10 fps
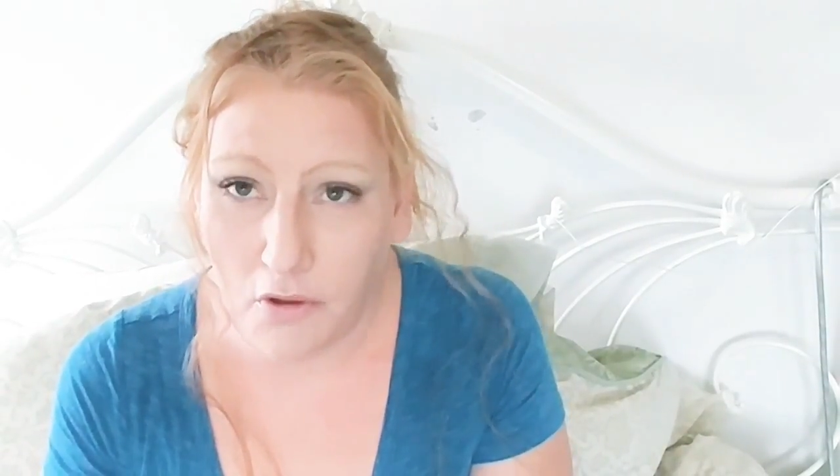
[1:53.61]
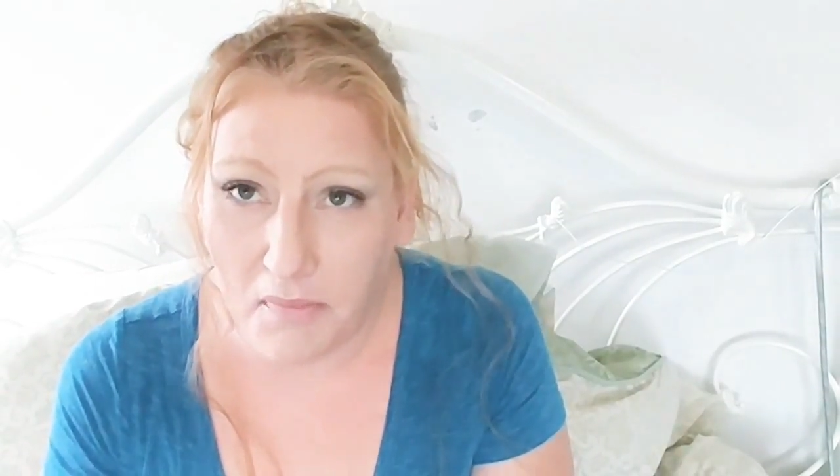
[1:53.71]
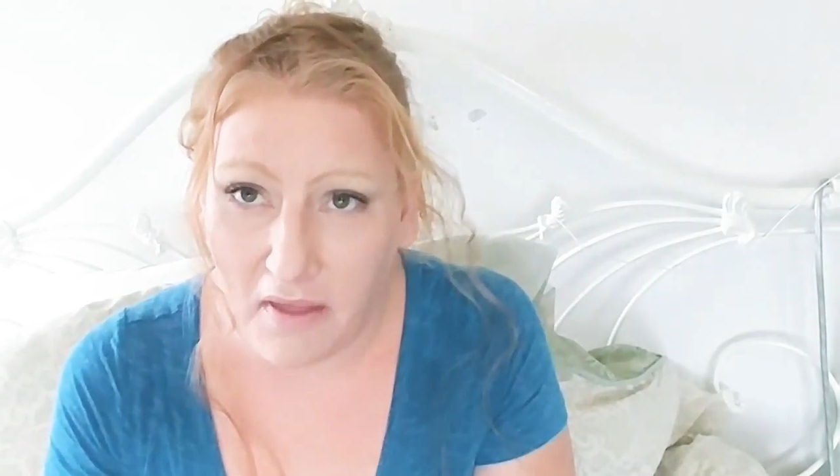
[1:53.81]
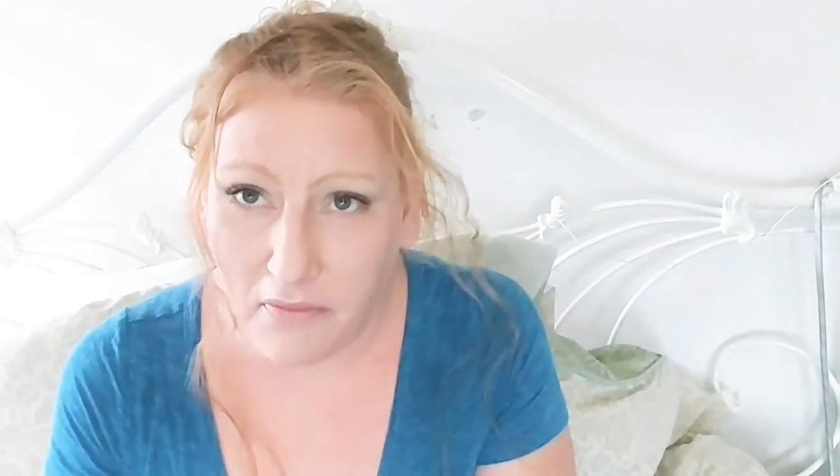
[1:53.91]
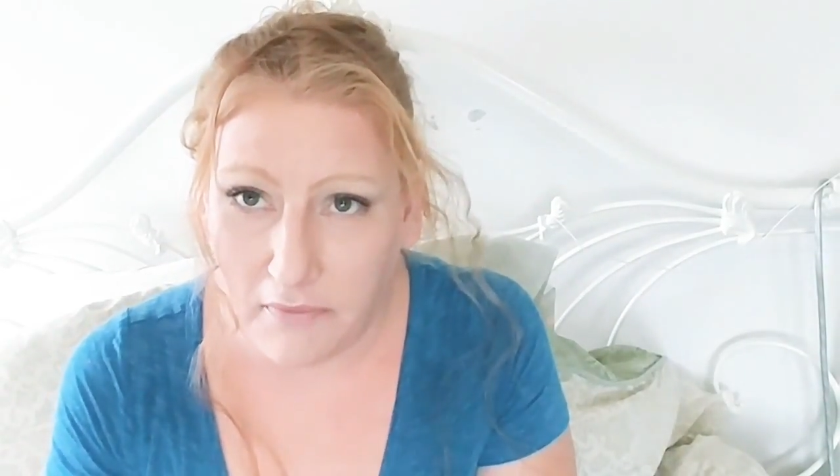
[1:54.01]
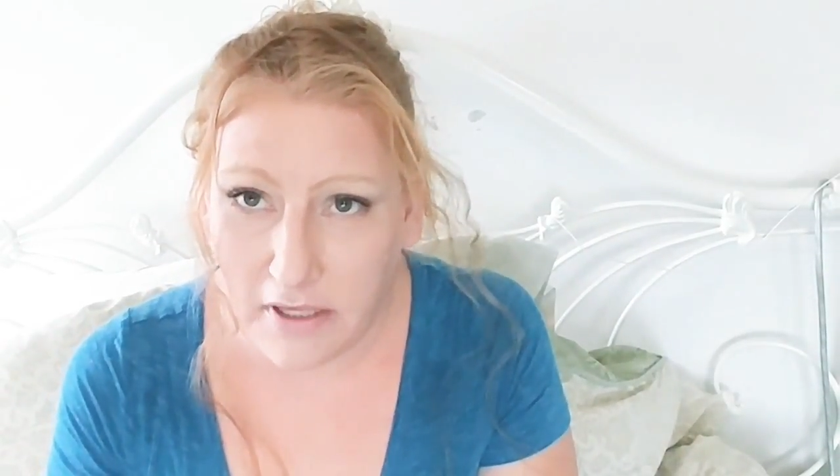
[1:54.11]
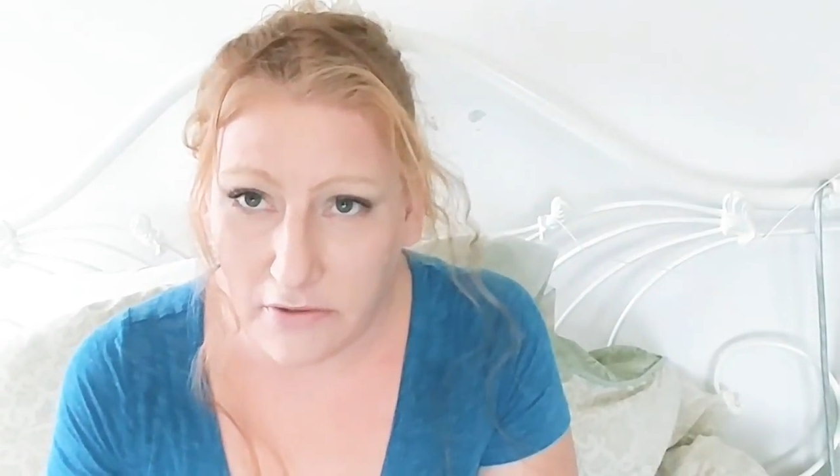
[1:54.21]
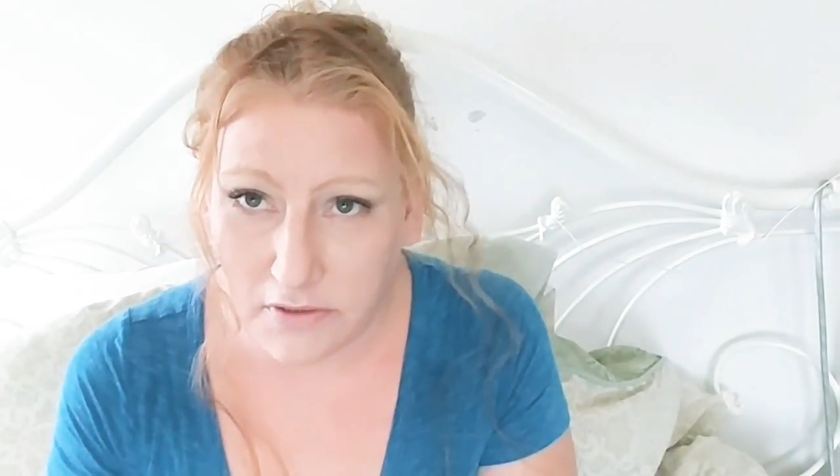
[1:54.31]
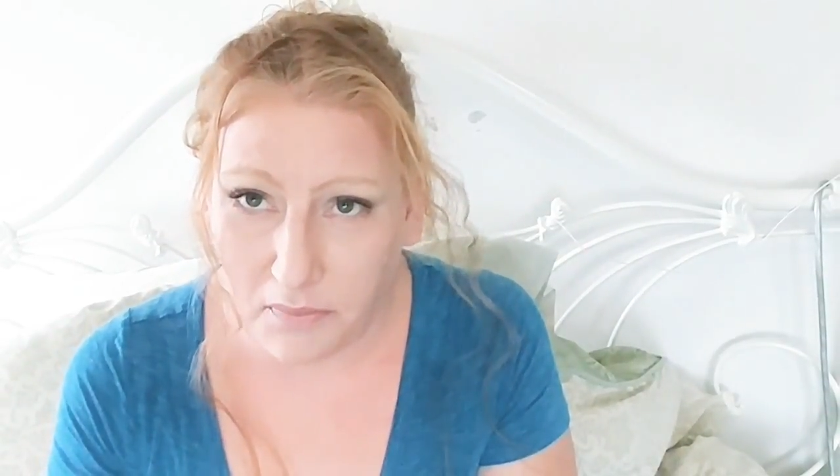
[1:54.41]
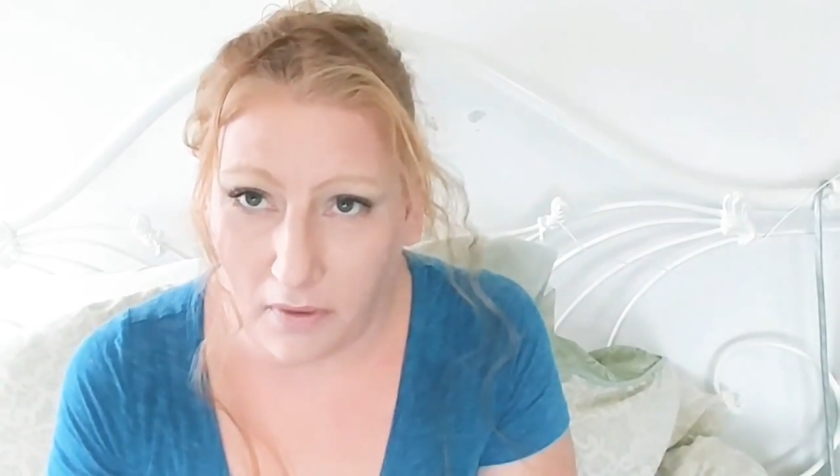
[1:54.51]
are about 3
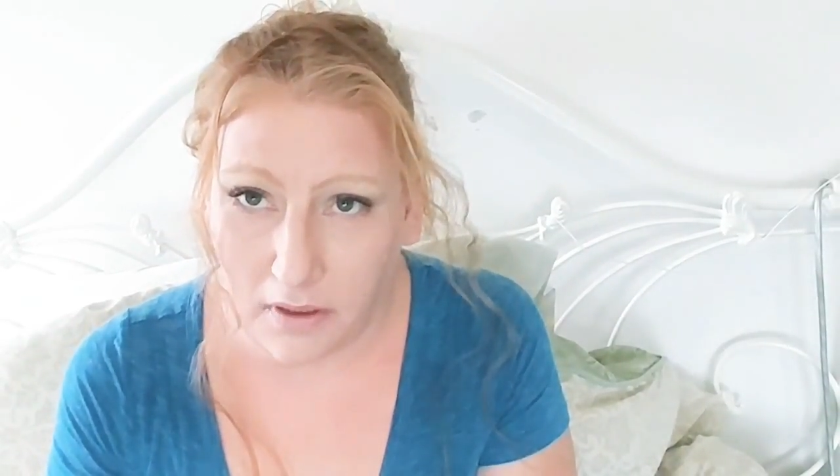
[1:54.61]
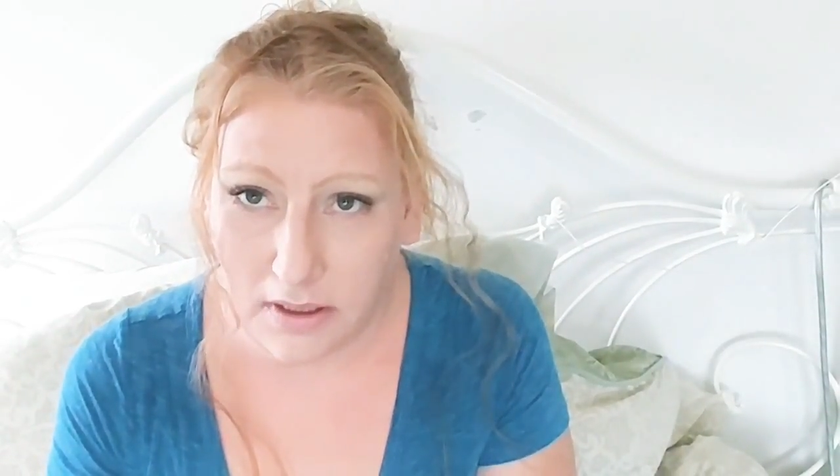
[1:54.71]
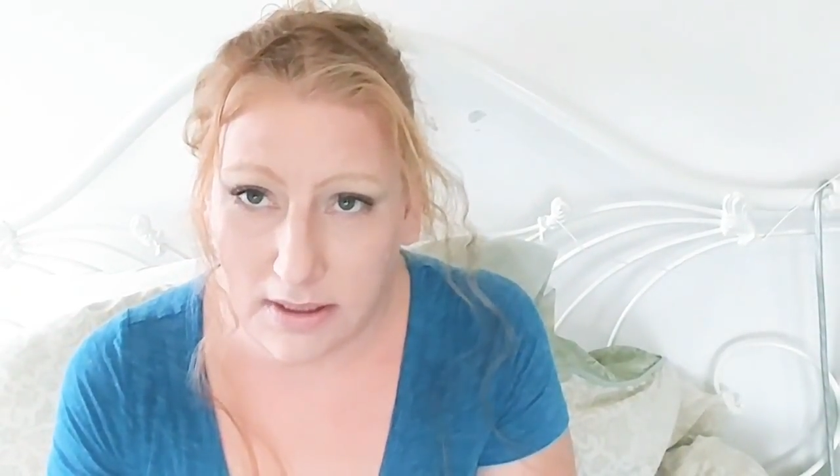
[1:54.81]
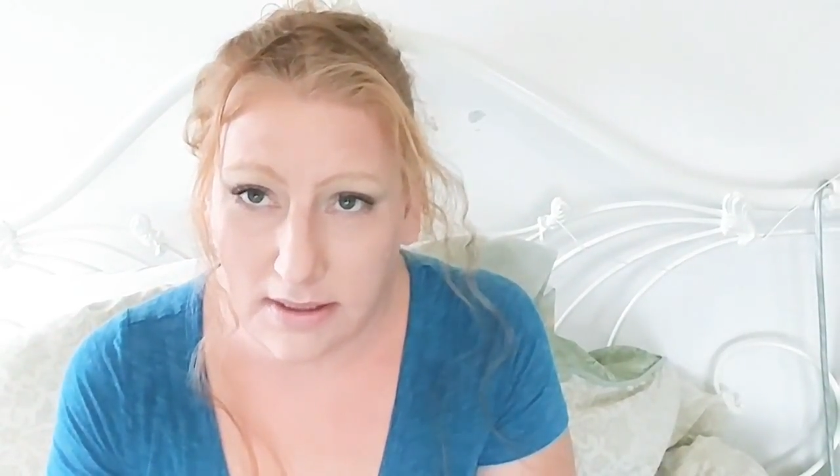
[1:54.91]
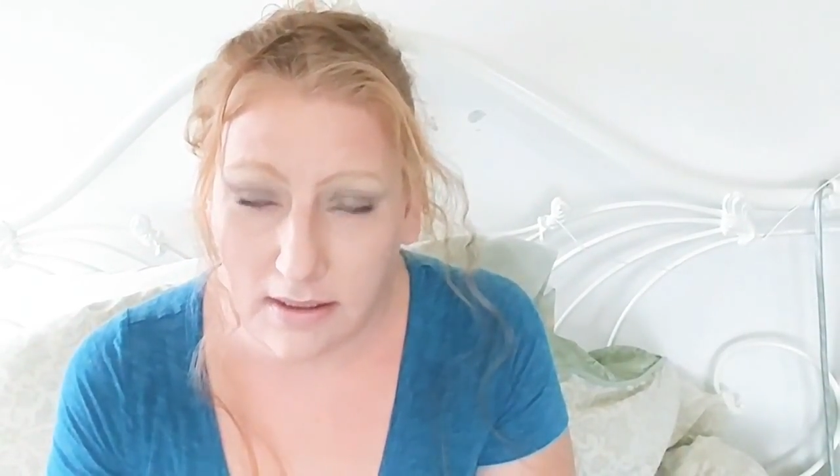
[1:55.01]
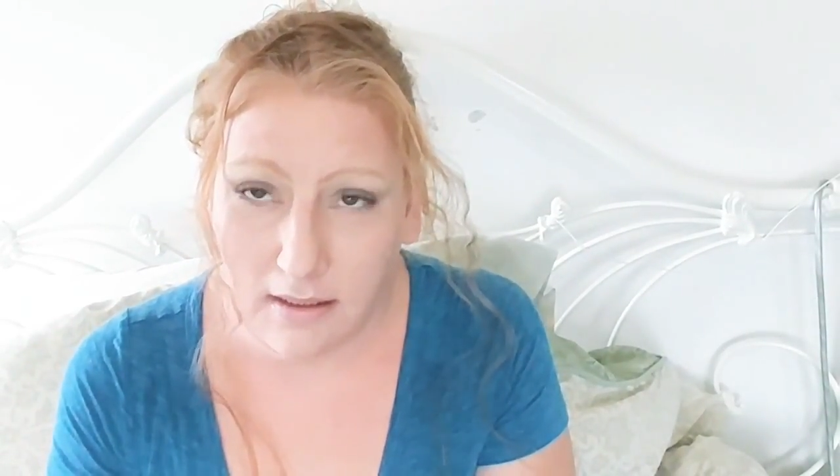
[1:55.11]
years apart.